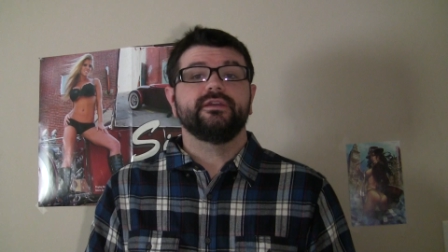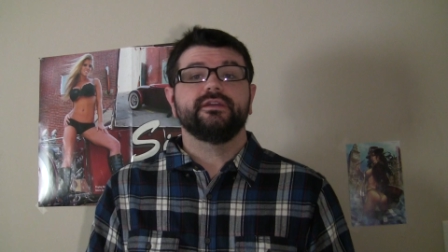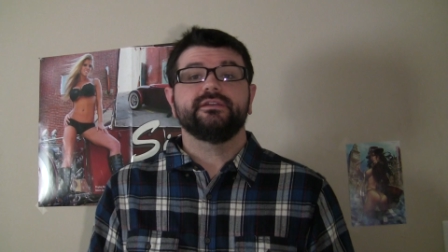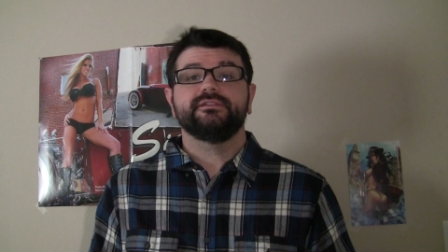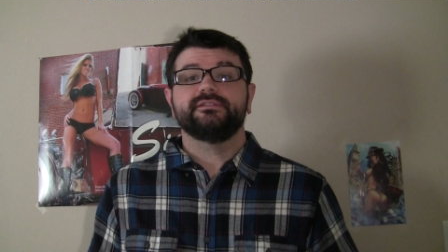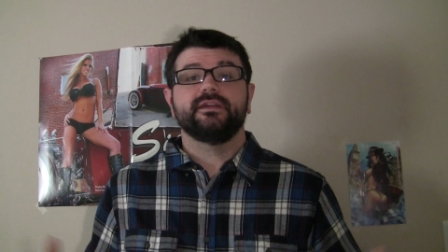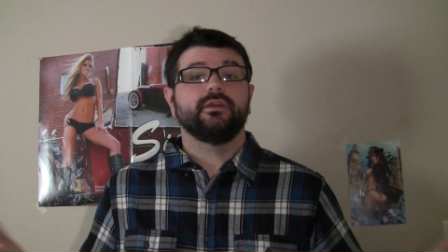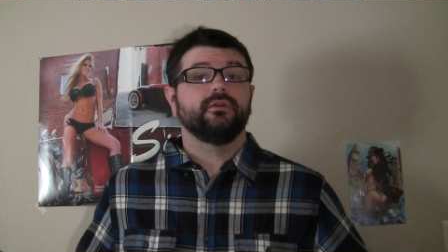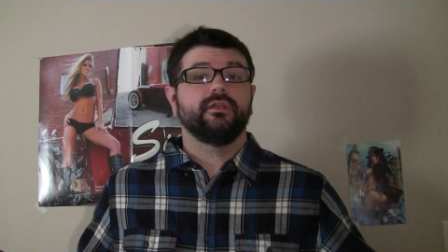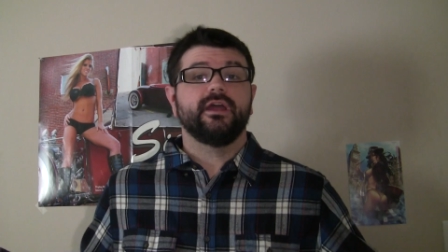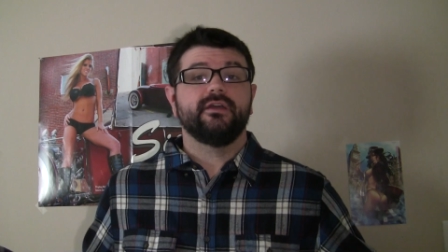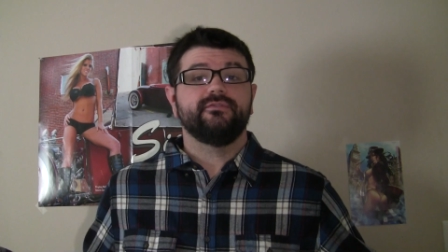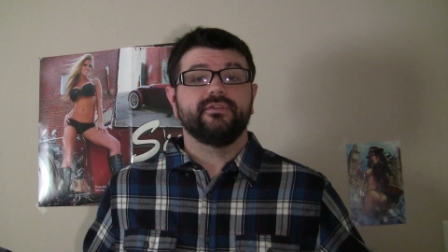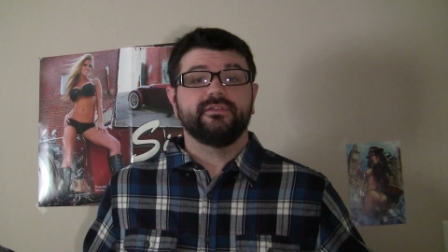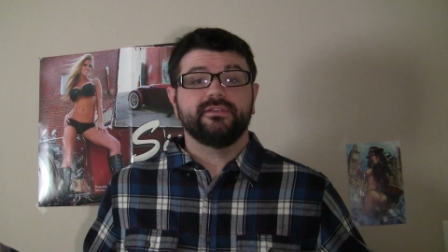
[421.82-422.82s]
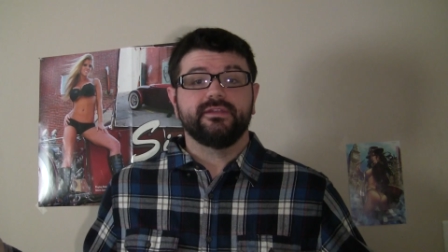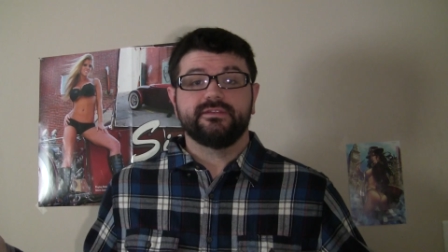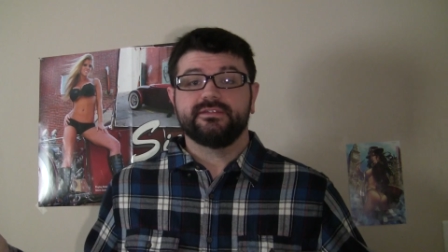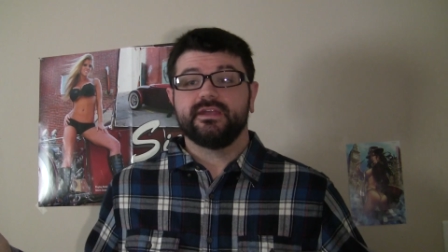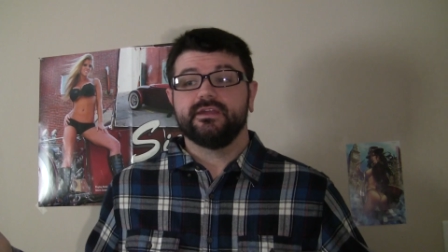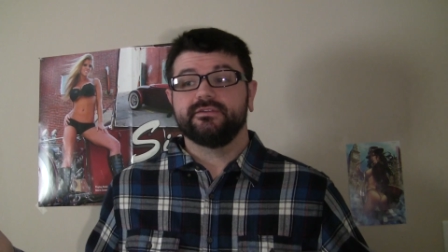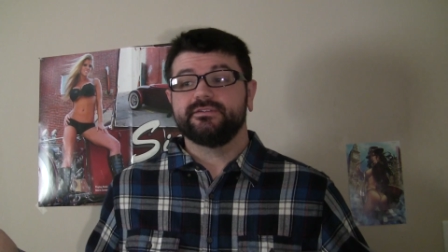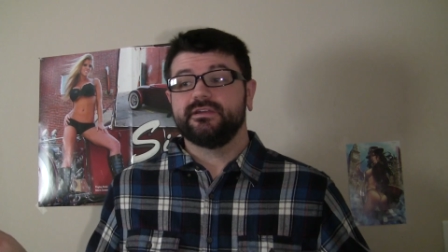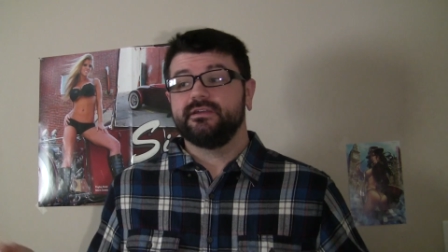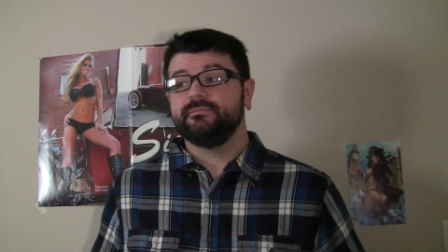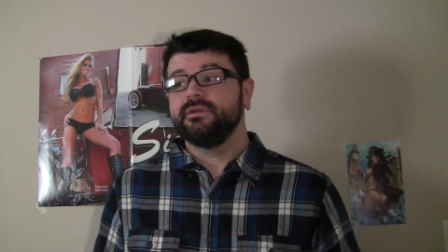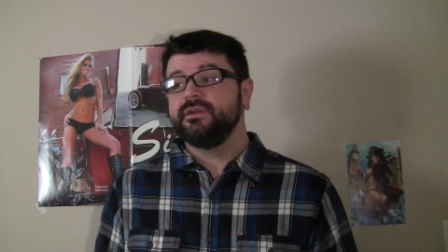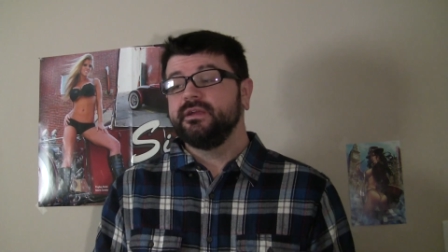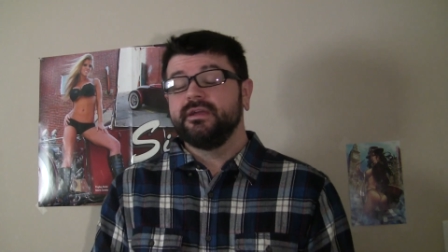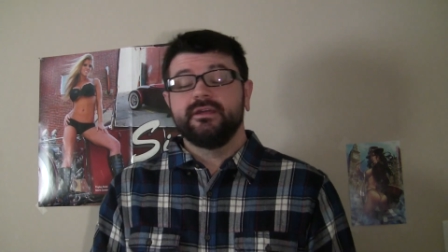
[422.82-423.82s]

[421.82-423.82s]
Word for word: it because they are laughing the entire time.